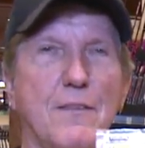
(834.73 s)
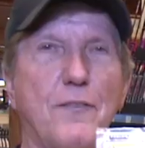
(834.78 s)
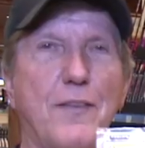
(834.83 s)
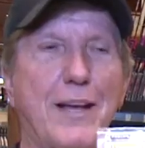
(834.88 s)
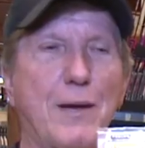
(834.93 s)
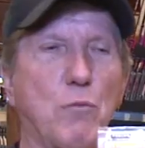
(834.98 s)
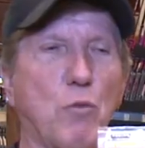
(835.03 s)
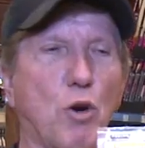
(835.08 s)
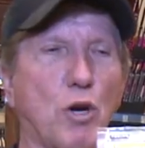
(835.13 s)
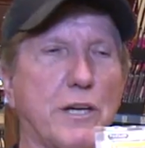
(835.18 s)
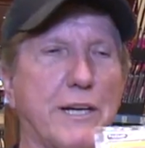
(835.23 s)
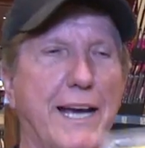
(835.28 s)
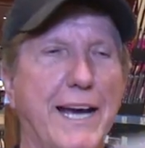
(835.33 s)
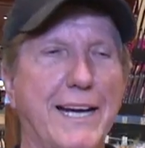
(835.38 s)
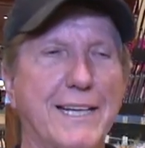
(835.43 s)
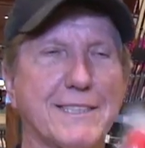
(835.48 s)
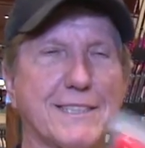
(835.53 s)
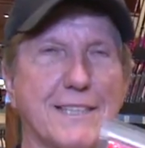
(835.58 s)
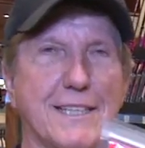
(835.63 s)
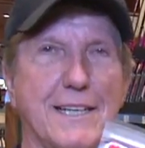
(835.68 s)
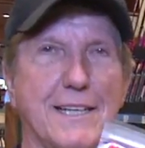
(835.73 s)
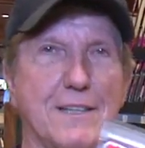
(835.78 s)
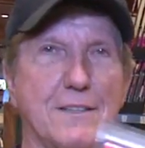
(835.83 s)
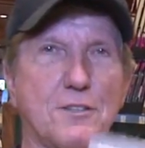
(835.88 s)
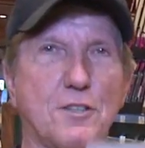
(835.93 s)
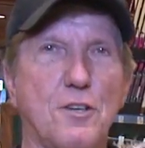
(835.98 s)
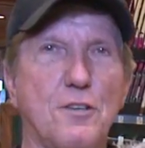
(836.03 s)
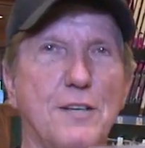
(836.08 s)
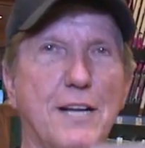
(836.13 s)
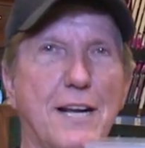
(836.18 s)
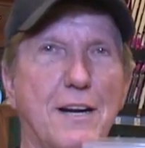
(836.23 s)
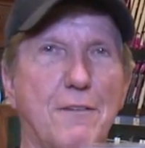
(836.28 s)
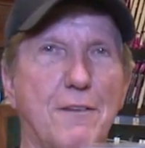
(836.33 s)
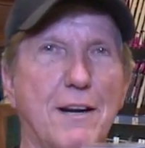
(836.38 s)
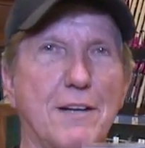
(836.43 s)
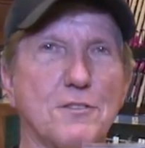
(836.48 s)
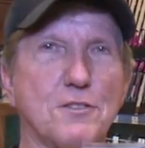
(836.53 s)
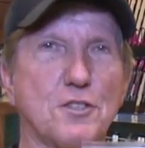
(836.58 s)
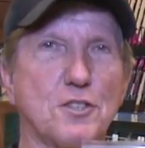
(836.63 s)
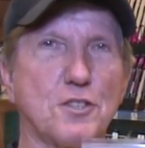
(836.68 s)
They work excellent. Turn that
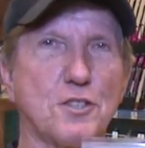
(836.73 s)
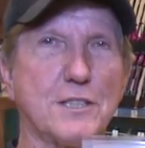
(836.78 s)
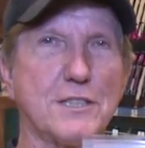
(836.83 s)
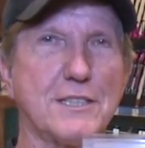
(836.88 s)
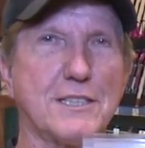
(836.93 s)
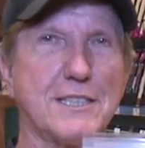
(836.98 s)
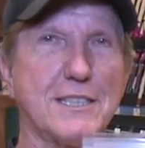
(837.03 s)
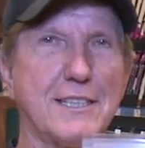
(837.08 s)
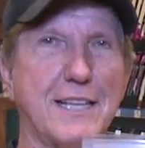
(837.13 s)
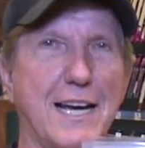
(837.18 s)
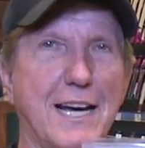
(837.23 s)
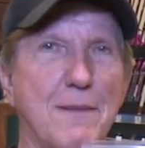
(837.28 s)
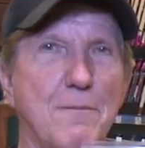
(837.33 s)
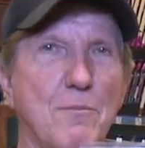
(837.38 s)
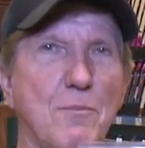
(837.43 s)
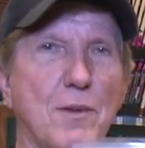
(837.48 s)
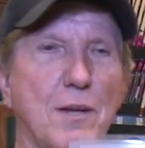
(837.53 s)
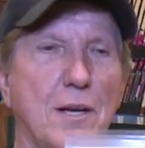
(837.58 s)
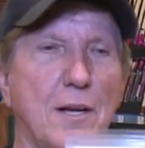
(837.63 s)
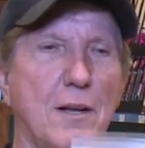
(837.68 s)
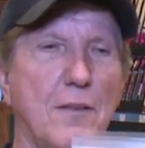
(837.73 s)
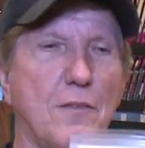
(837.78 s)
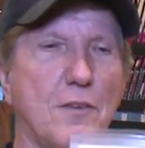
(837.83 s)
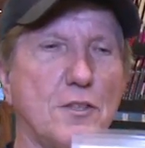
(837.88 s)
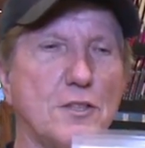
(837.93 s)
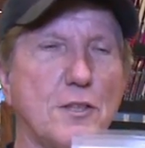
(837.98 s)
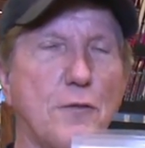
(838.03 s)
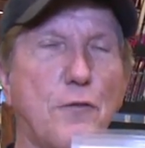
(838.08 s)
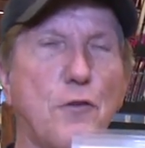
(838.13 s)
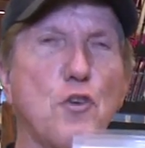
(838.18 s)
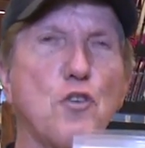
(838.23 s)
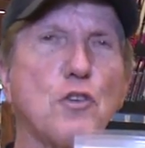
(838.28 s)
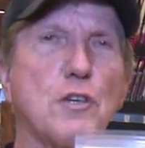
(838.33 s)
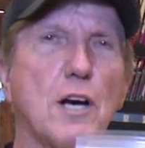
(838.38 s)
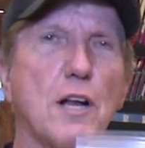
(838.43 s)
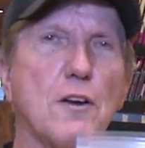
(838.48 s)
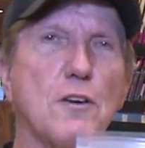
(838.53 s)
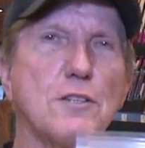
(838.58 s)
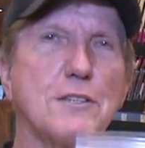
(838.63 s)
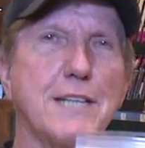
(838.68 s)
around so you can see that. There's a few
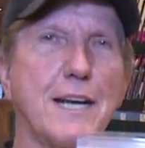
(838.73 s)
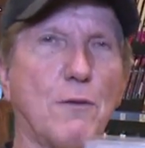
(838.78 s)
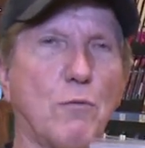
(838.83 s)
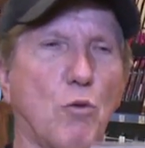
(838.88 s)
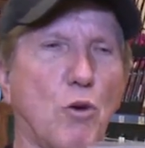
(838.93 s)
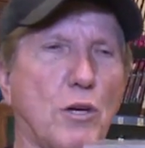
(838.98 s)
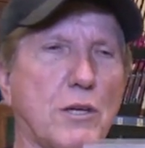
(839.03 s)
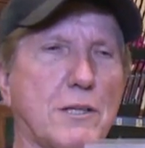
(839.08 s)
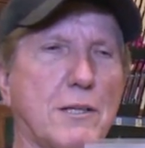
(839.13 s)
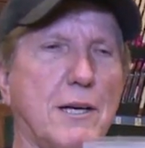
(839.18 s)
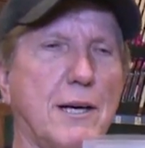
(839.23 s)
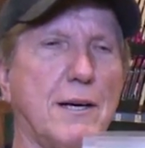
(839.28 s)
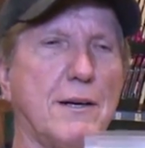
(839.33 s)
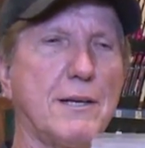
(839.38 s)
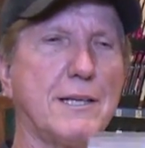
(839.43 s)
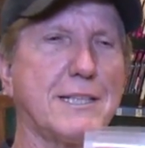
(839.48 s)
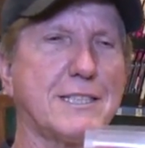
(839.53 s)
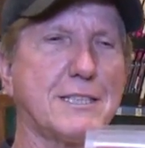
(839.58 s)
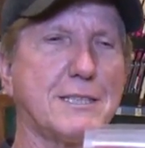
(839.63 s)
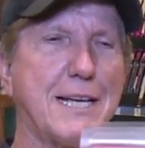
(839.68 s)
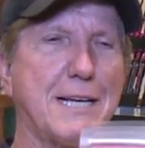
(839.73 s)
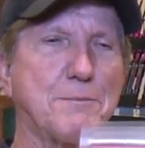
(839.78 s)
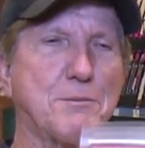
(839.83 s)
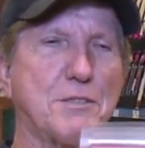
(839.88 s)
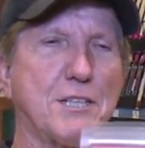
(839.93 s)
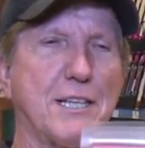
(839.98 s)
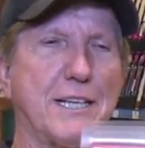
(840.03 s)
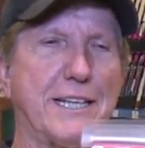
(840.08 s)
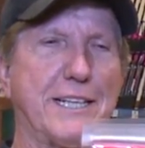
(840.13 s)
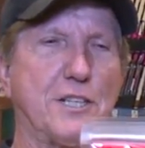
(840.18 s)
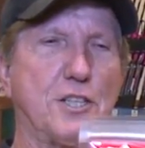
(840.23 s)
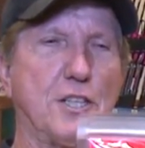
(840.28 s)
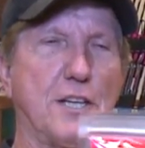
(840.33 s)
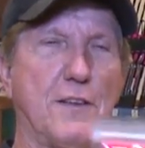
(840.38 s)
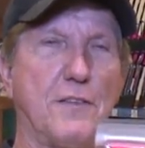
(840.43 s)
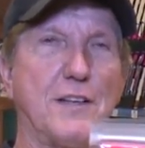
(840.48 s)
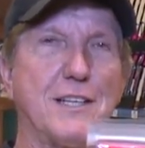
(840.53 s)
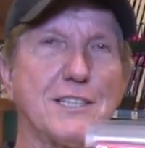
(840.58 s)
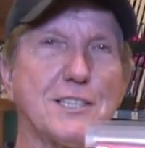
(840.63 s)
colors that work exceptionally good.